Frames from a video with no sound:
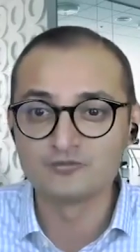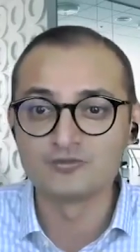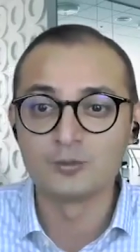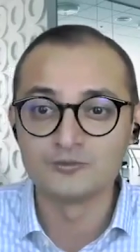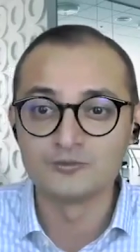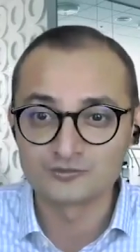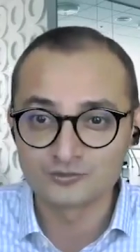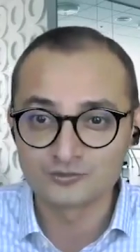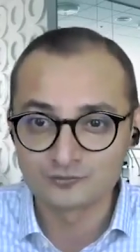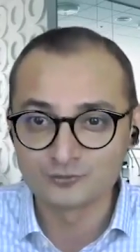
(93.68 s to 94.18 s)

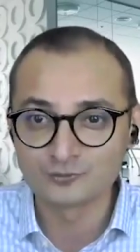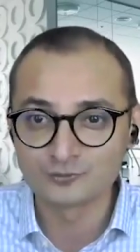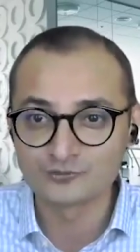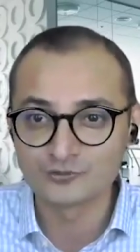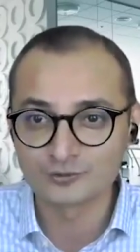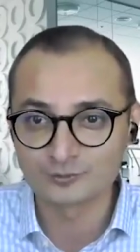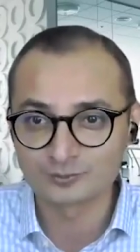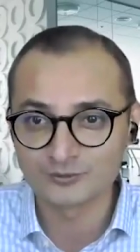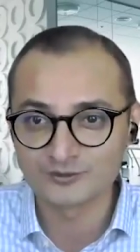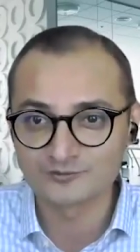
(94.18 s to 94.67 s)
performance
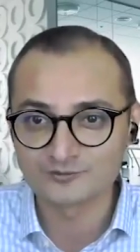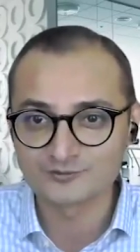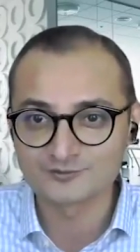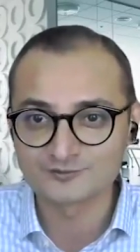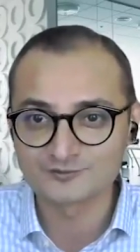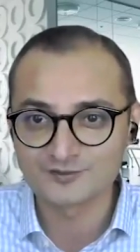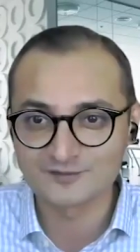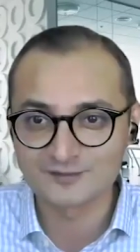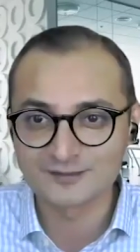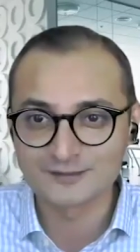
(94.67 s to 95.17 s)
reviews or
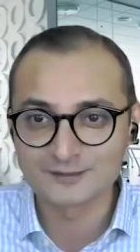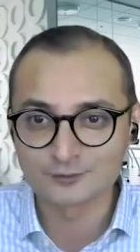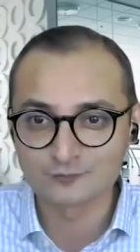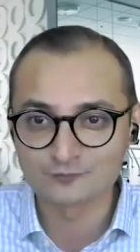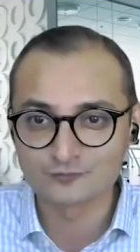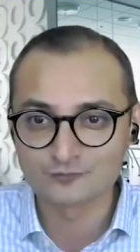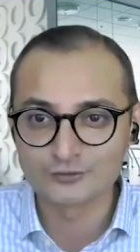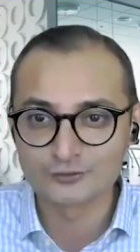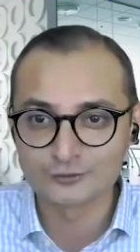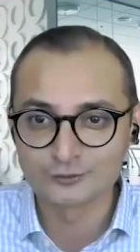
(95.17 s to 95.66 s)
appraisals at the
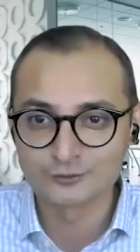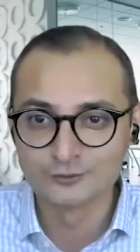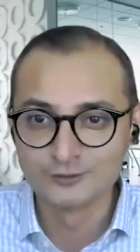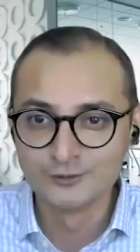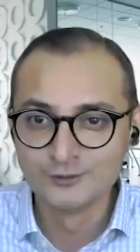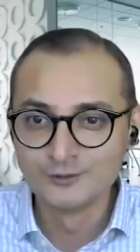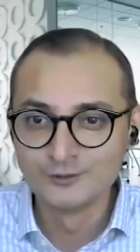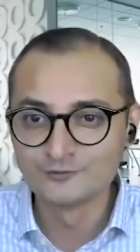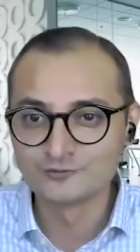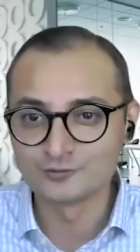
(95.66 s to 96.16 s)
end of the year.
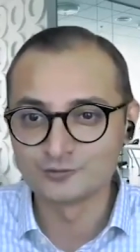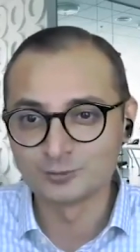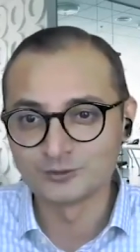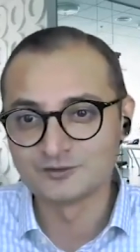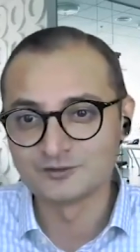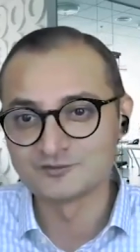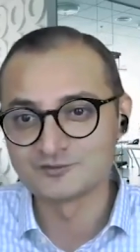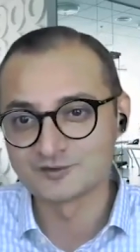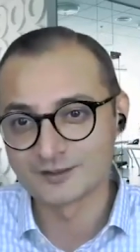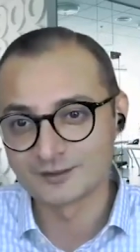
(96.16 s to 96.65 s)

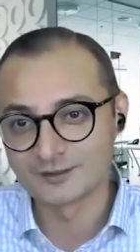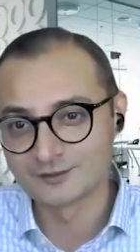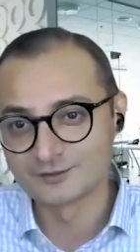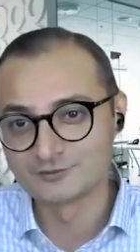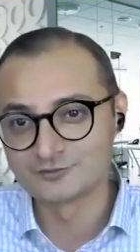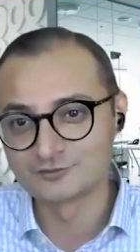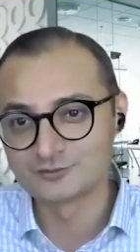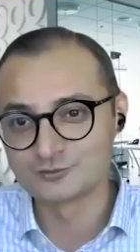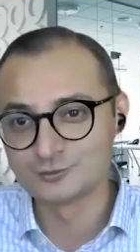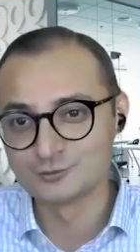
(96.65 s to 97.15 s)
So we
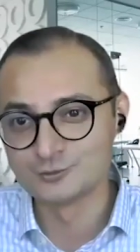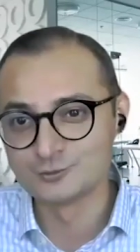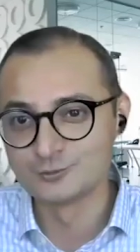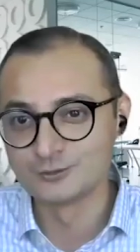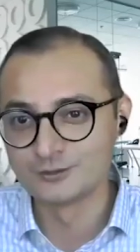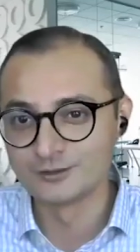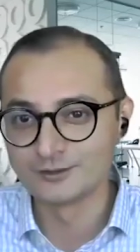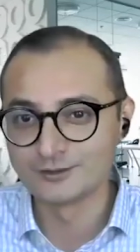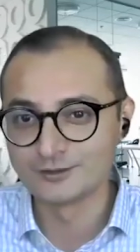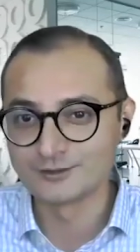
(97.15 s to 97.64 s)
decided
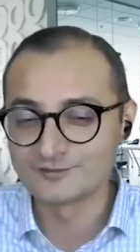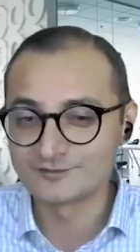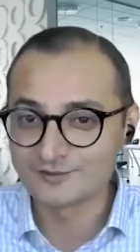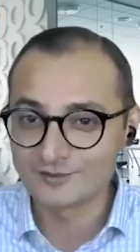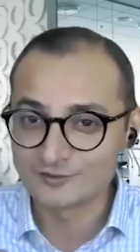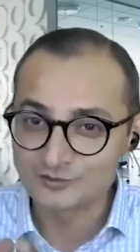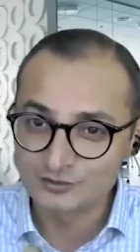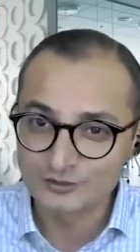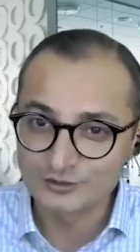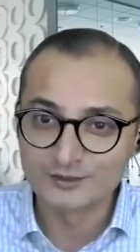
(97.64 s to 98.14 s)
to uh,
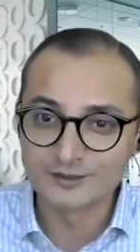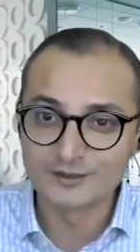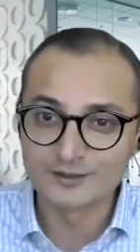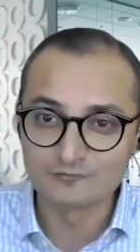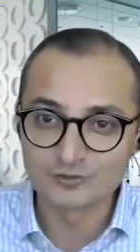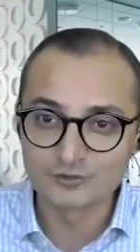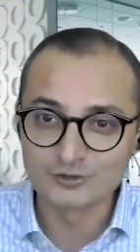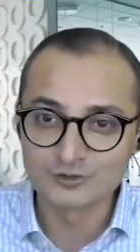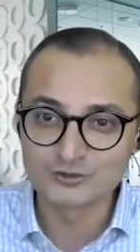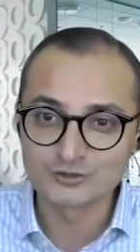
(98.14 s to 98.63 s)
essentially
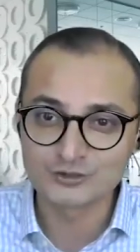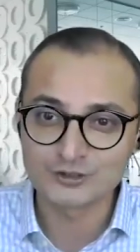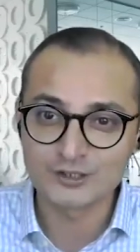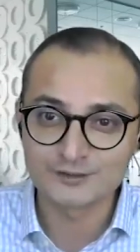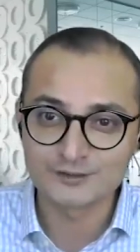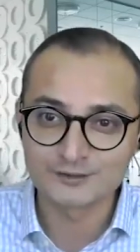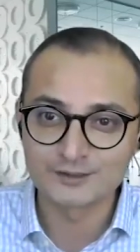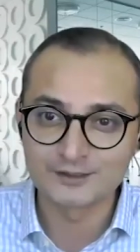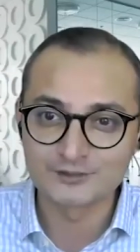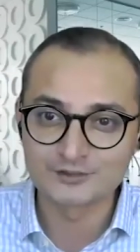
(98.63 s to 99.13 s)

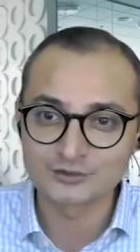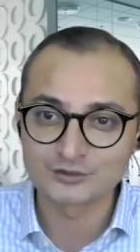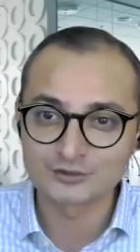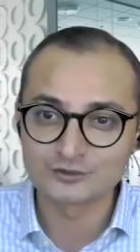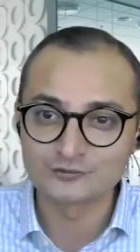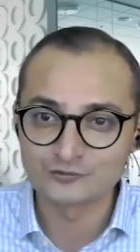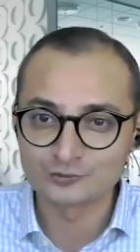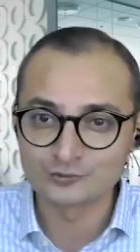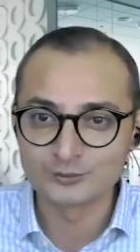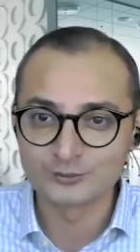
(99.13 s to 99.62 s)
leverage
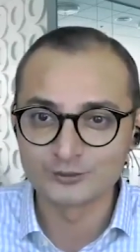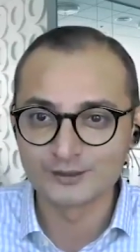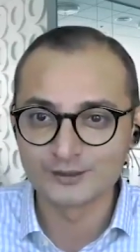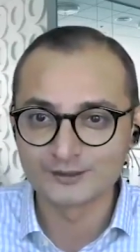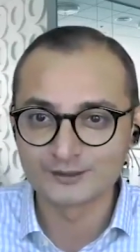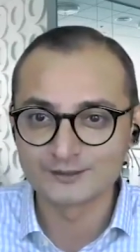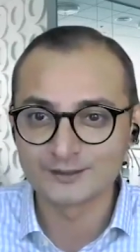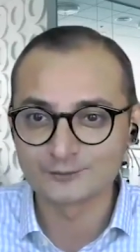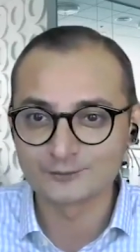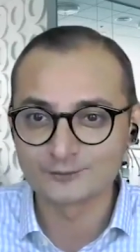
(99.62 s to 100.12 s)
cutting-edge
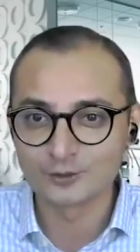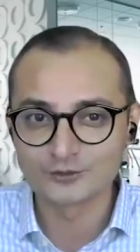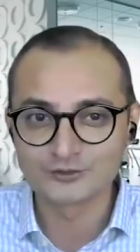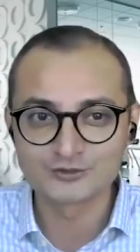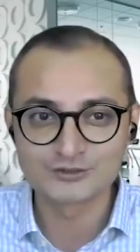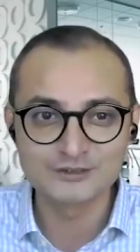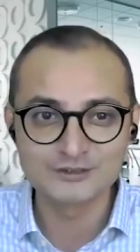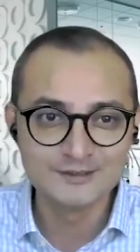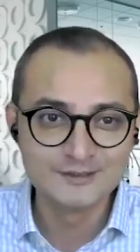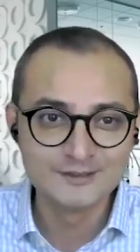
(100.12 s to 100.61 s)
consumer-grade
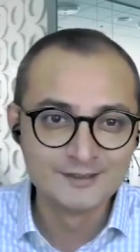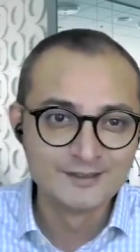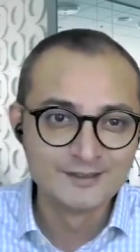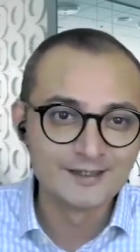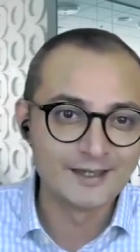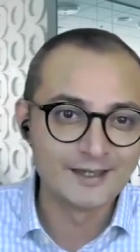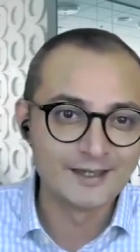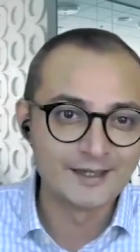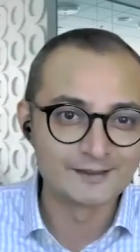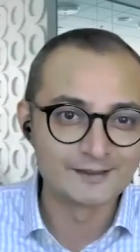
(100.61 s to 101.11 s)
technology
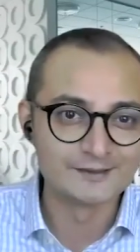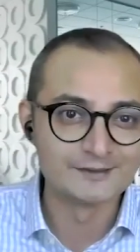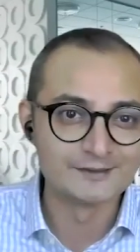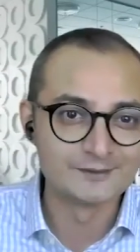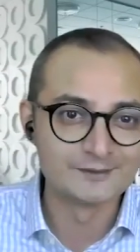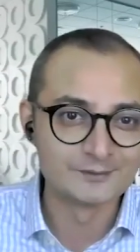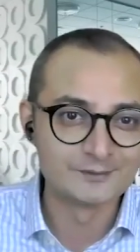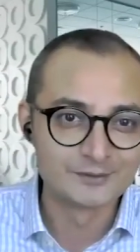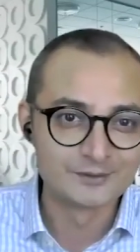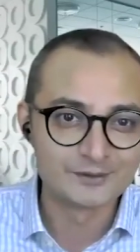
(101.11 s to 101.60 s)

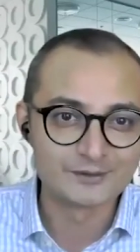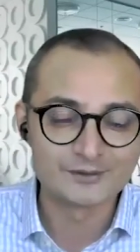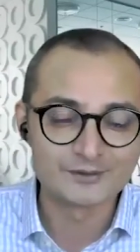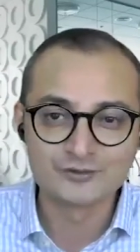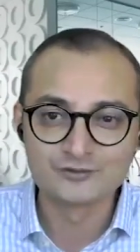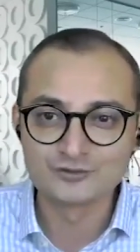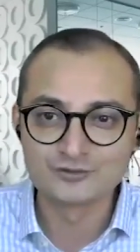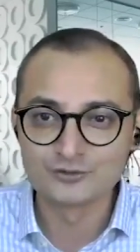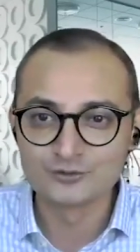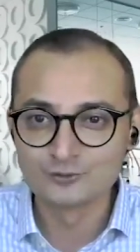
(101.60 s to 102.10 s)
and uh,
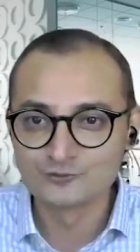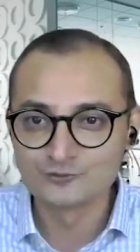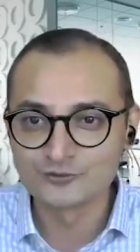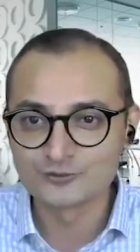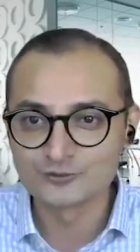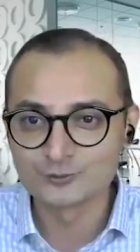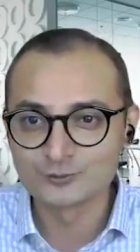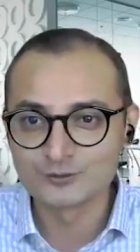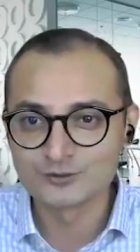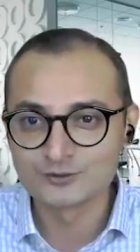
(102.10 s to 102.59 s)
uh,
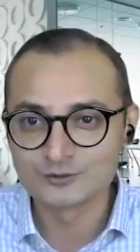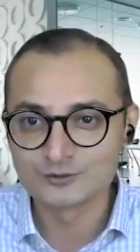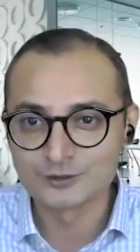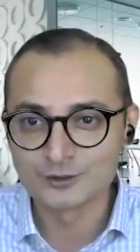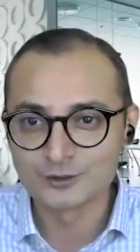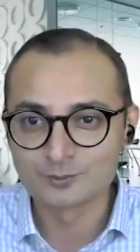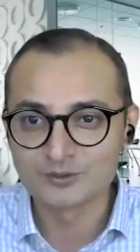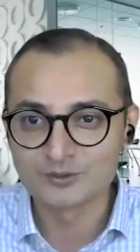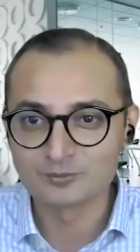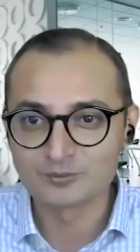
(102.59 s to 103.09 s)
introduce it to
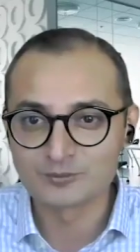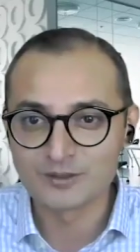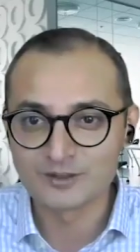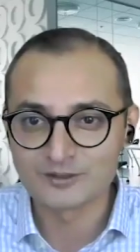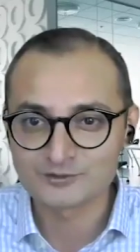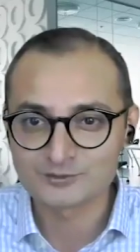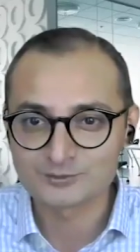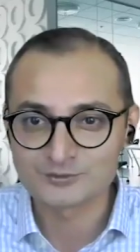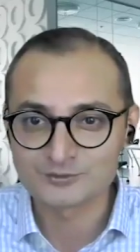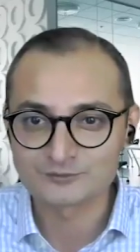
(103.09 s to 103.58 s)
internal
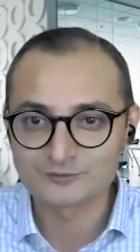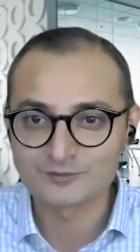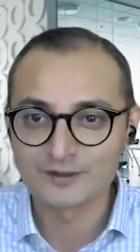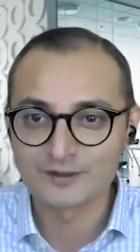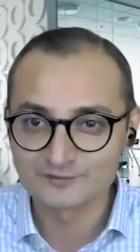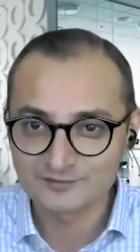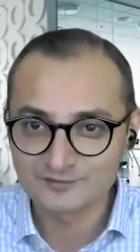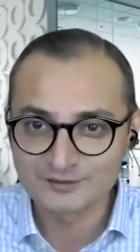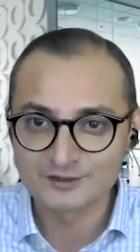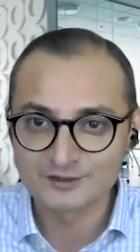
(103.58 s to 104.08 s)
people management.
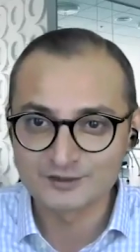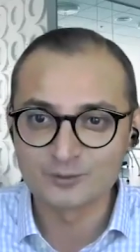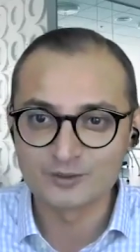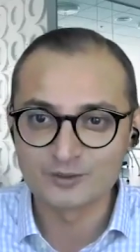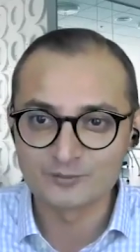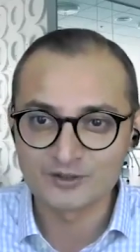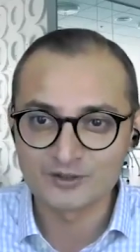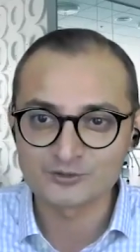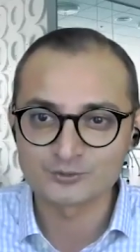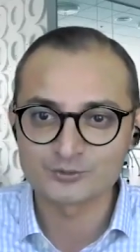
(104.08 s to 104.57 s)
That's
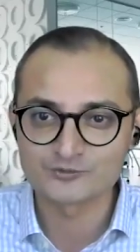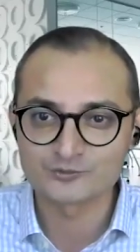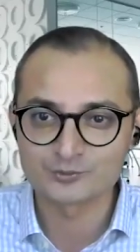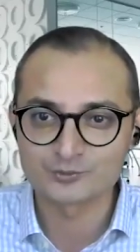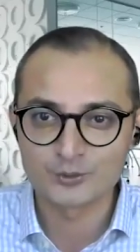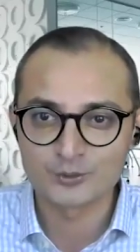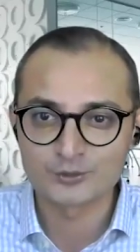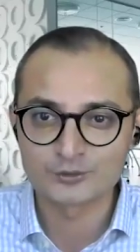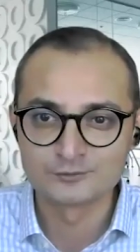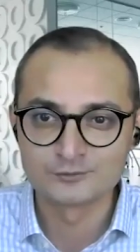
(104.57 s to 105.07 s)
really where Mesh
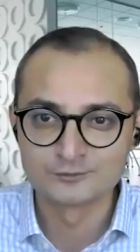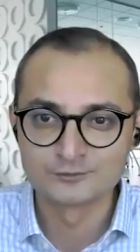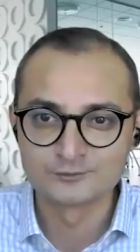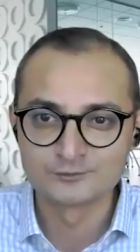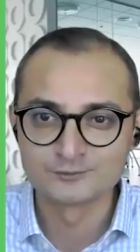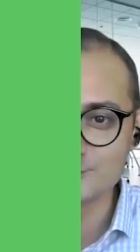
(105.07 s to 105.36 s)
was born.